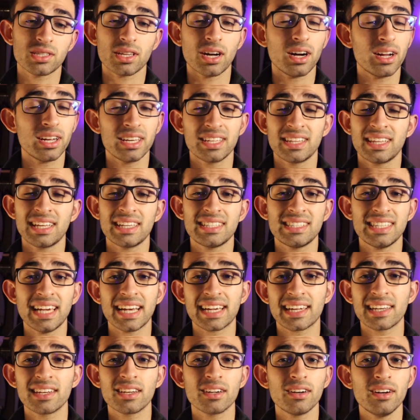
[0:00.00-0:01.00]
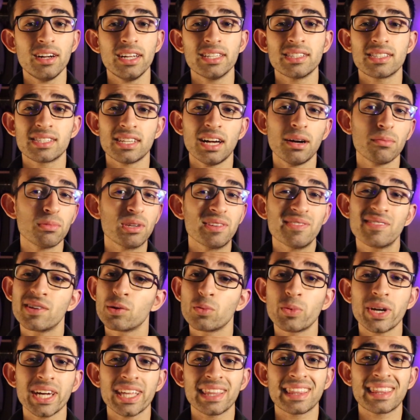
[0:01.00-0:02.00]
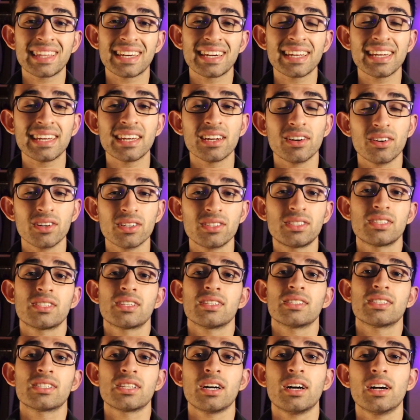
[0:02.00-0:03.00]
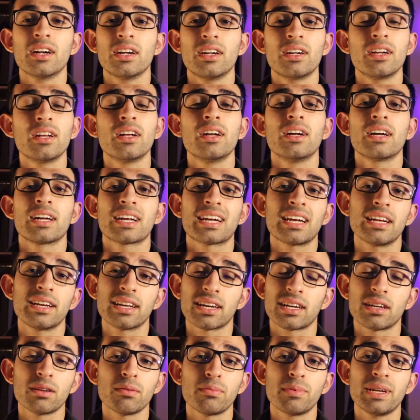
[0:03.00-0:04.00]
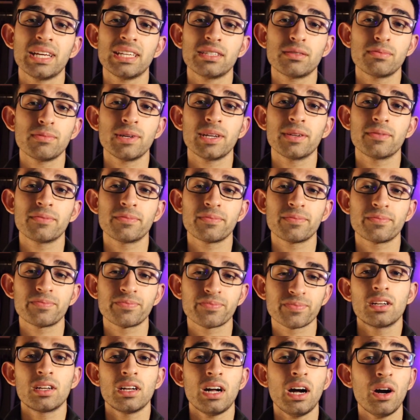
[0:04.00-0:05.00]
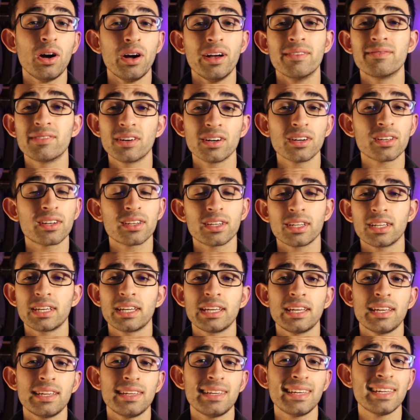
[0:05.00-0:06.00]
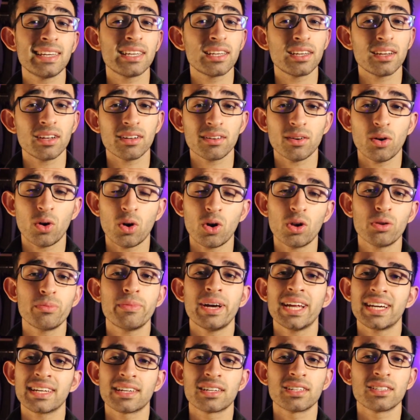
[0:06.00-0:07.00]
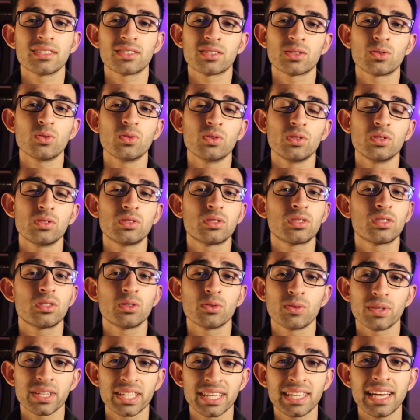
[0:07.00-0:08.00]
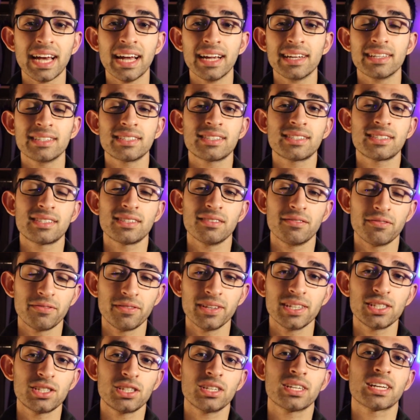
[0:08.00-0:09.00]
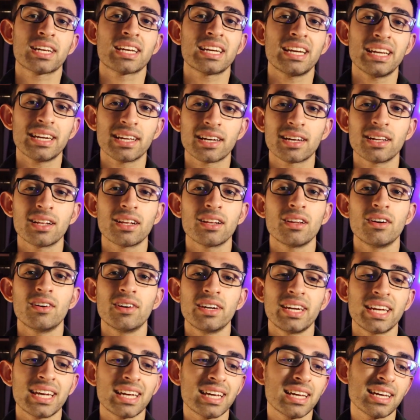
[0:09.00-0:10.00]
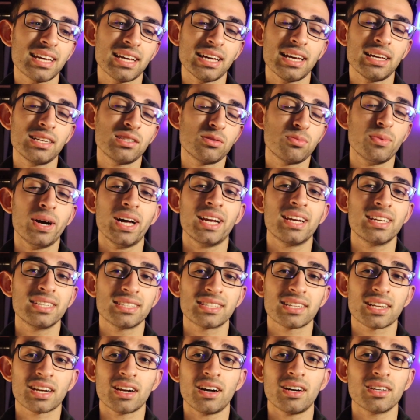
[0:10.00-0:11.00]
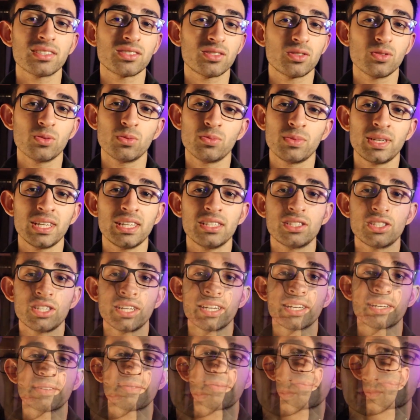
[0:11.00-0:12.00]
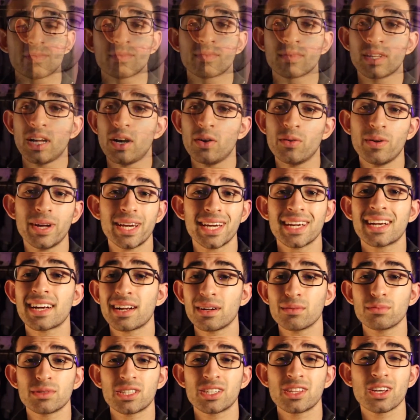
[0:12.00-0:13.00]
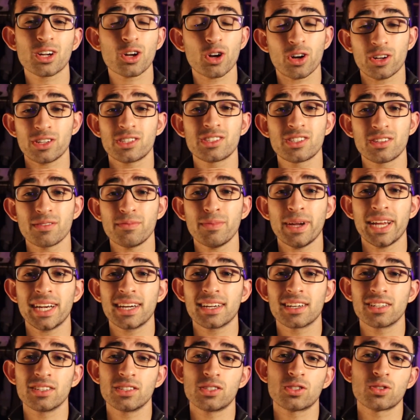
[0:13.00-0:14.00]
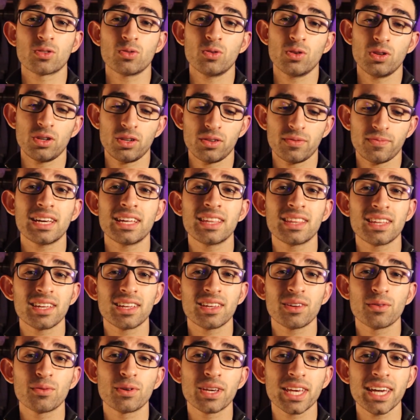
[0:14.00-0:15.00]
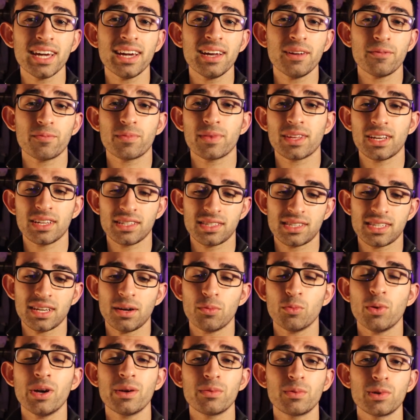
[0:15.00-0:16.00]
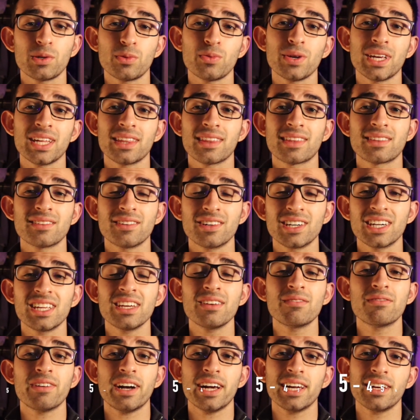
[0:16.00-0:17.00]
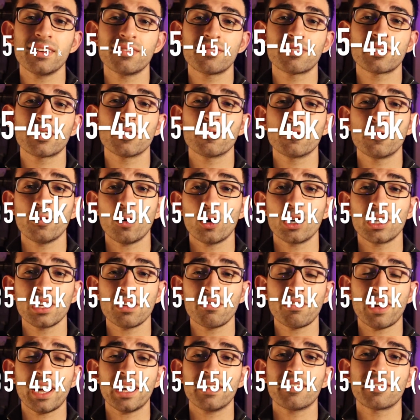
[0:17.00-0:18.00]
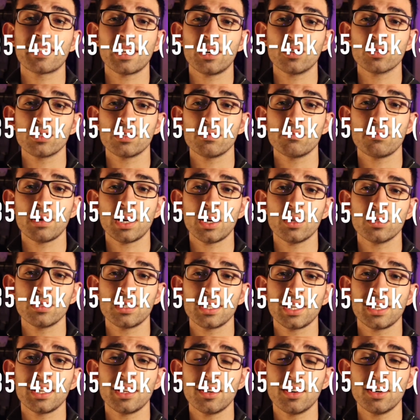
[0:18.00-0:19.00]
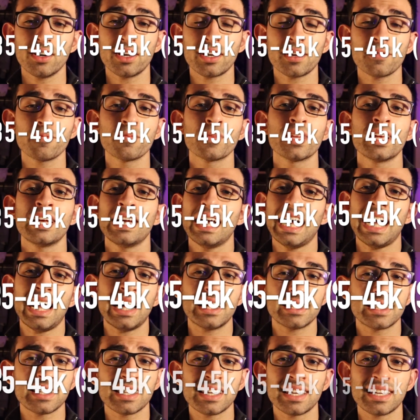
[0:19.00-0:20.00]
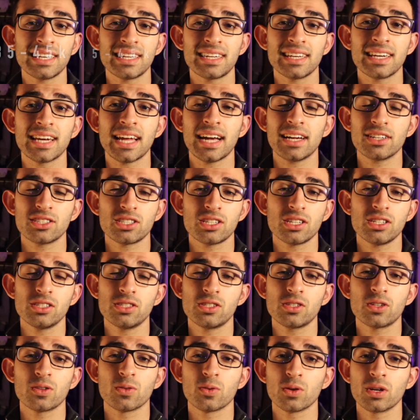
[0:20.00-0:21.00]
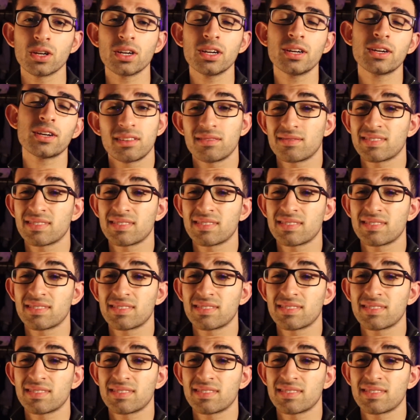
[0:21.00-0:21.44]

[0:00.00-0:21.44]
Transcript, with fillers: start in their second year, and some even wait three years to start clinical placement. However, in all medical schools, you'll get sufficient clinical learning as well as classroom teaching. Now when it comes to the cost of medical school, in the UK it's somewhere between 35 to 45,000 pounds a year as an international student.